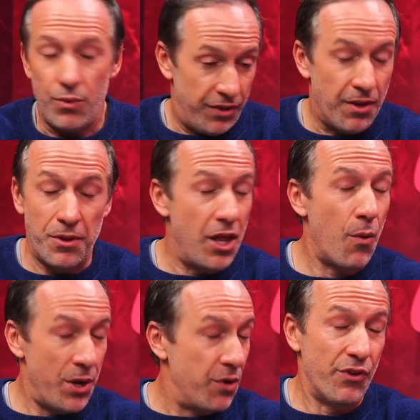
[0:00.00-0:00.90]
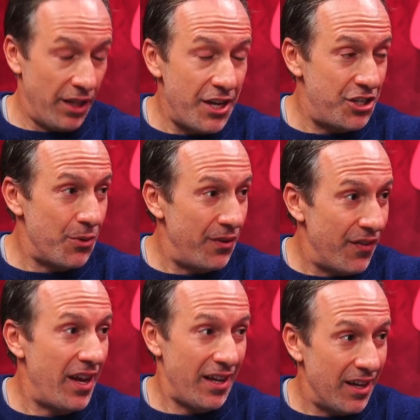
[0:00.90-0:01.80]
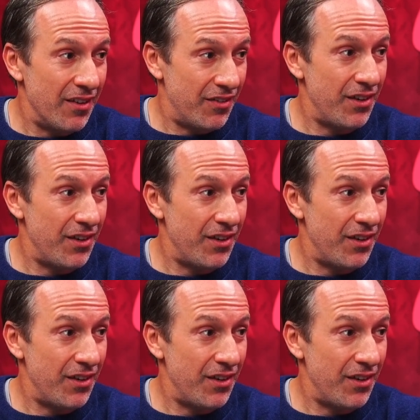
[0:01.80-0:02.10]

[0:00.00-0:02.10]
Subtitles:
something that we could relate to in Vegas.